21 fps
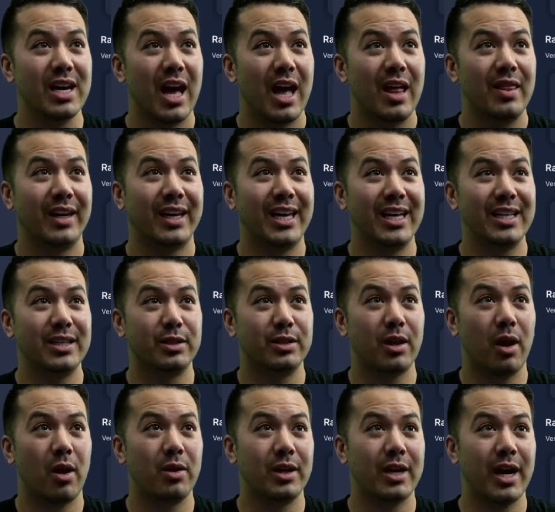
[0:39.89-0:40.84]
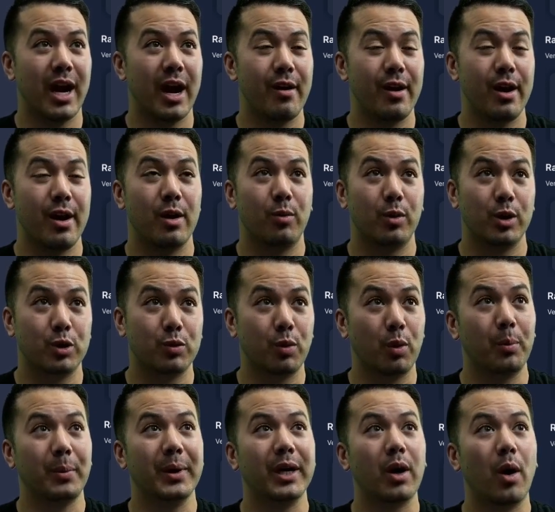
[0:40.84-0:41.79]
The Get Started area, which we'll
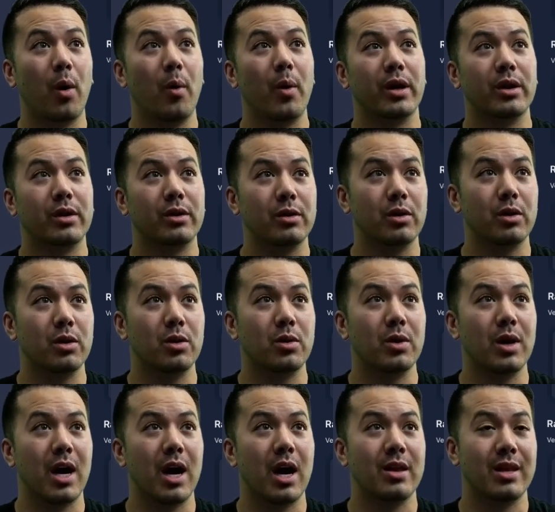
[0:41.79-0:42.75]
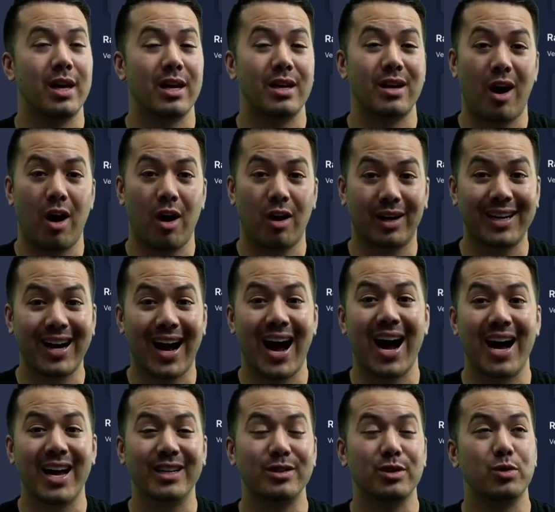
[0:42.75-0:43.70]
be going through, and then our
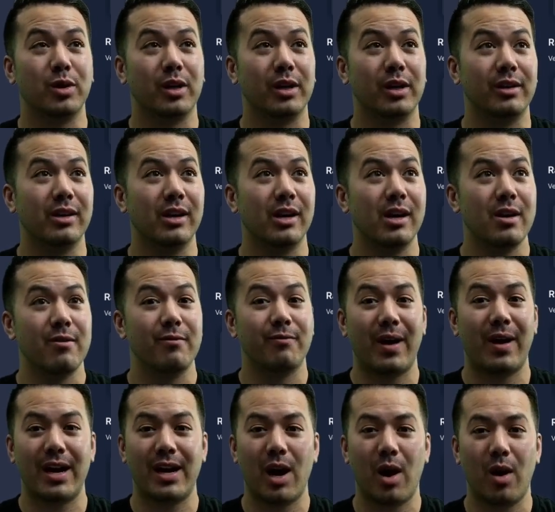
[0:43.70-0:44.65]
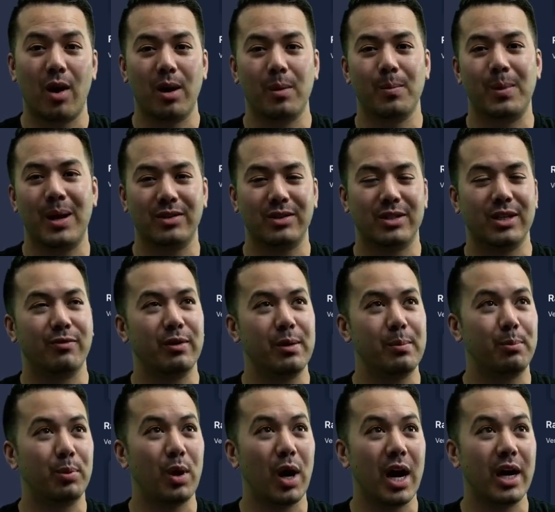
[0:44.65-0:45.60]
guides. You can find out about different
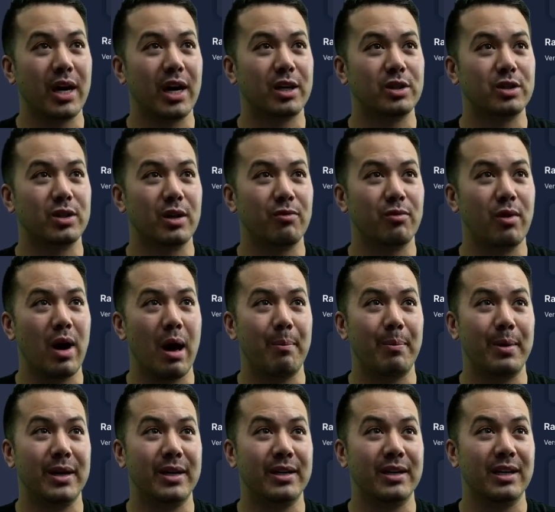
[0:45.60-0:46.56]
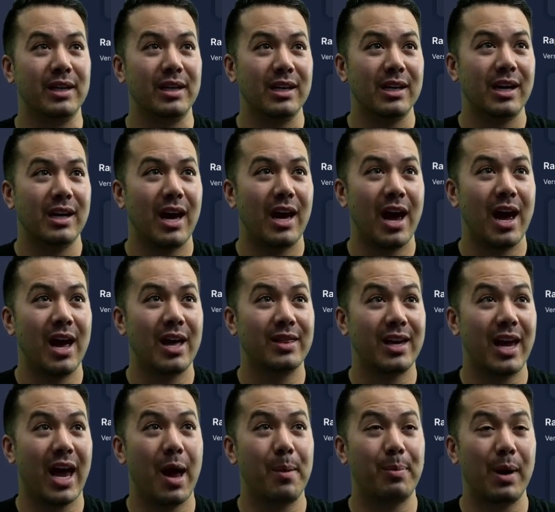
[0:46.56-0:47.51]
products of Rapyd, and
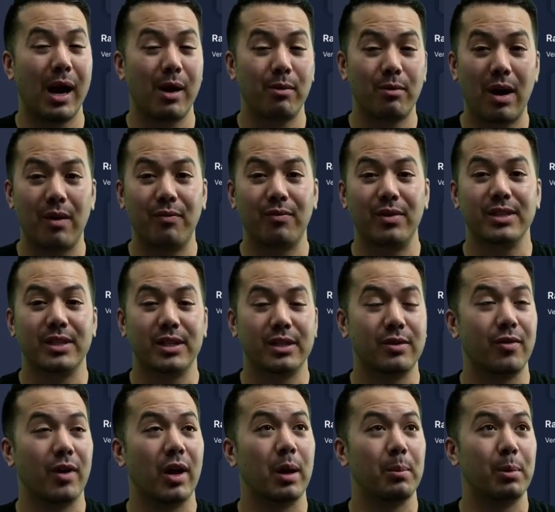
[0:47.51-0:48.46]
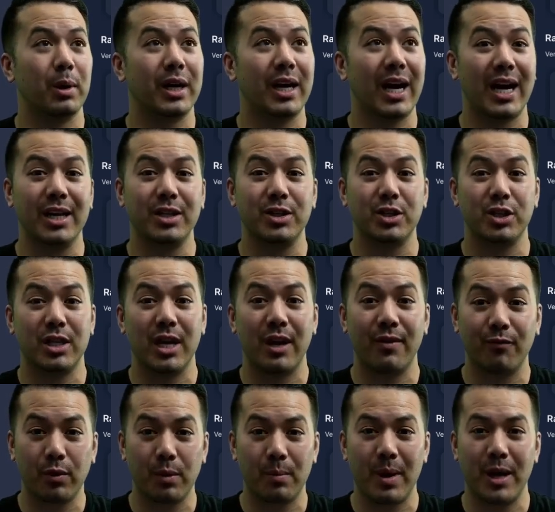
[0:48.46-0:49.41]
the API reference and developer guide, just
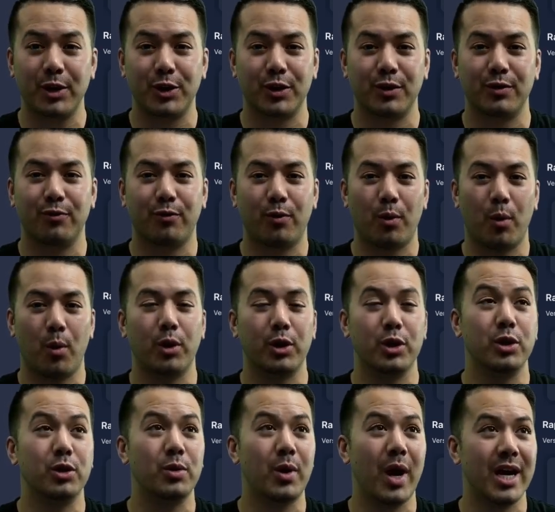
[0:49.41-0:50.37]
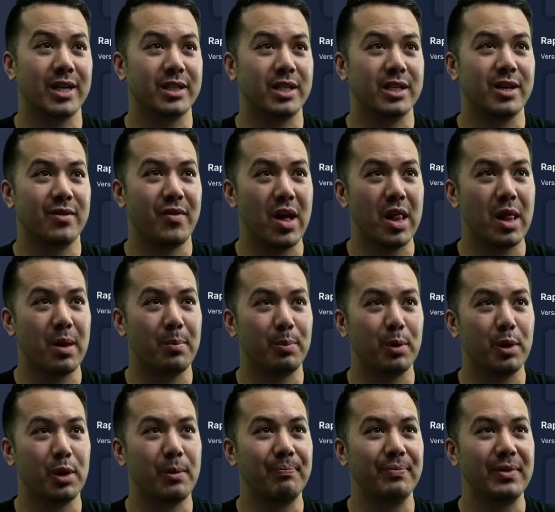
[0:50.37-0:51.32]
information for you as a developer.